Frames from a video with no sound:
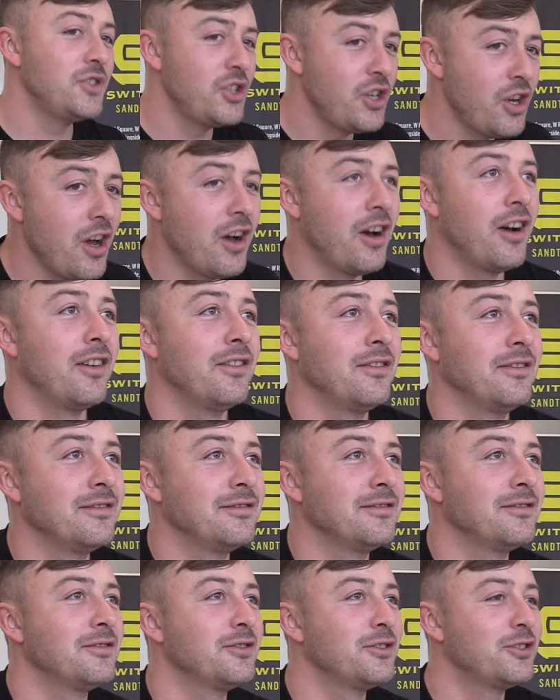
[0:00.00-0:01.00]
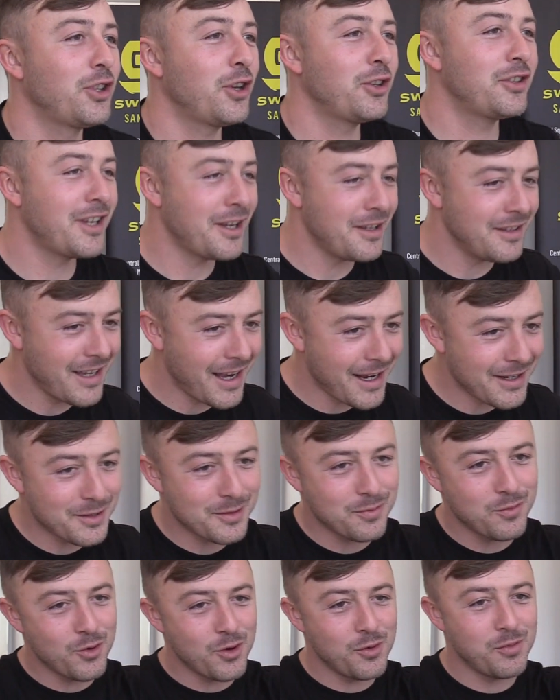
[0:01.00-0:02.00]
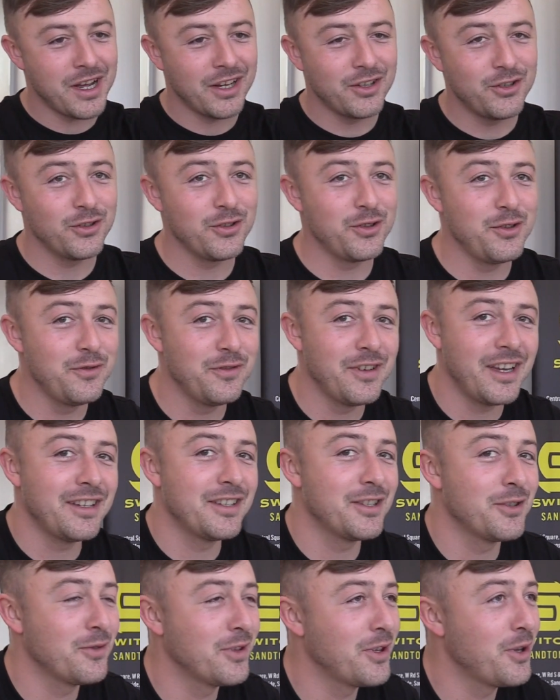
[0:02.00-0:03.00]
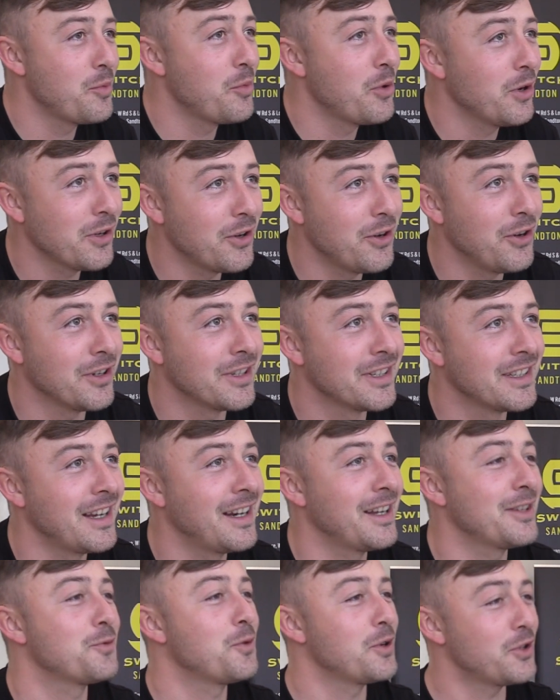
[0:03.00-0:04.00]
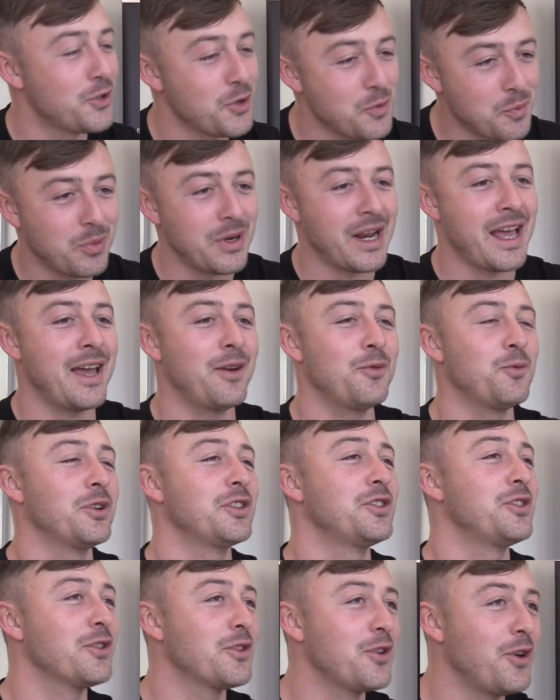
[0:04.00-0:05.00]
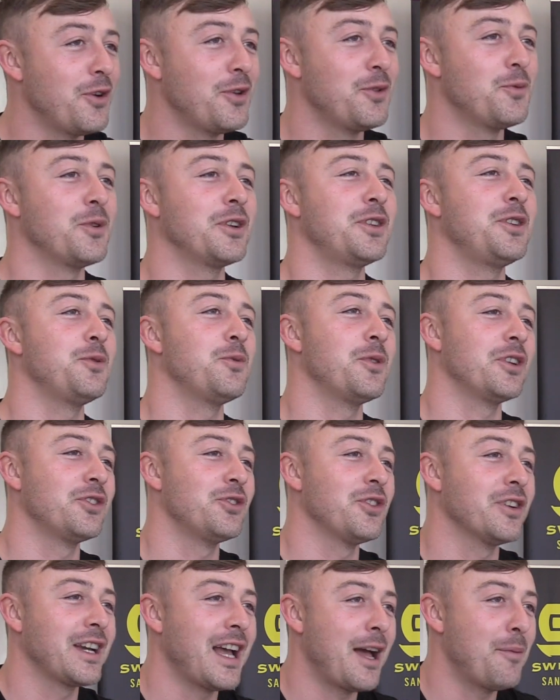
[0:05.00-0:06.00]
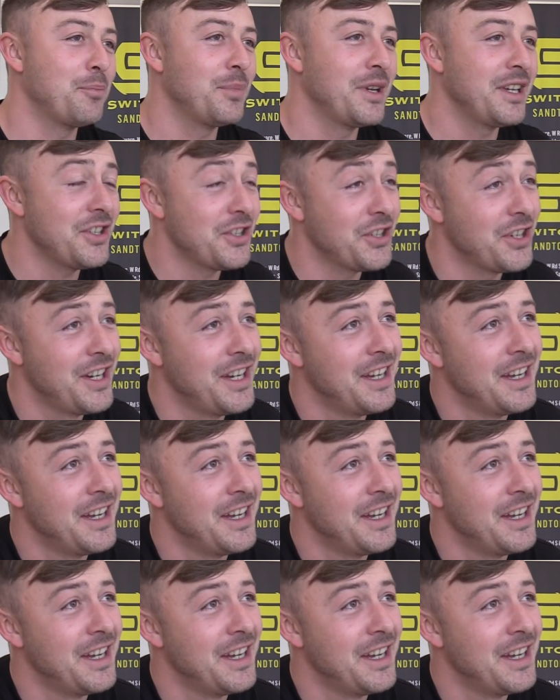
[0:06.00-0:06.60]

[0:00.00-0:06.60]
Yeah. So tell us more about your new venture with your podcast. Tell us what's your plan, what's your goal, what do you want to accomplish?